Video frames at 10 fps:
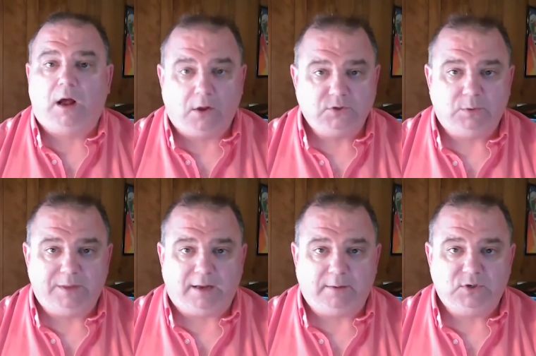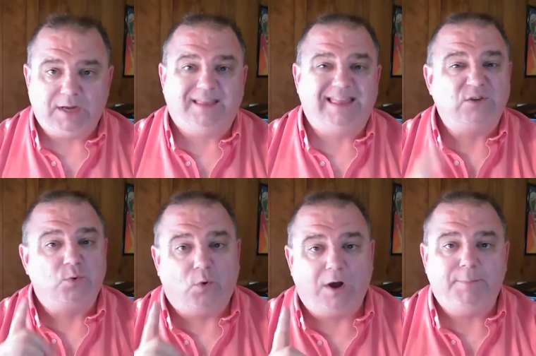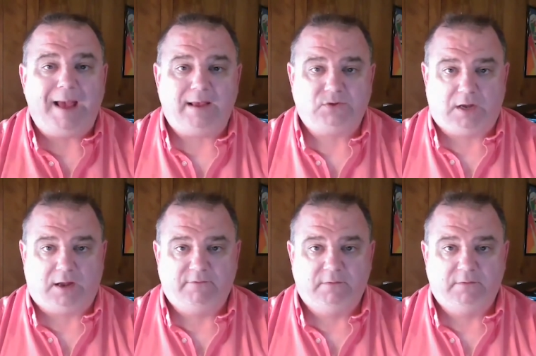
also without a mistake. That's one pass off.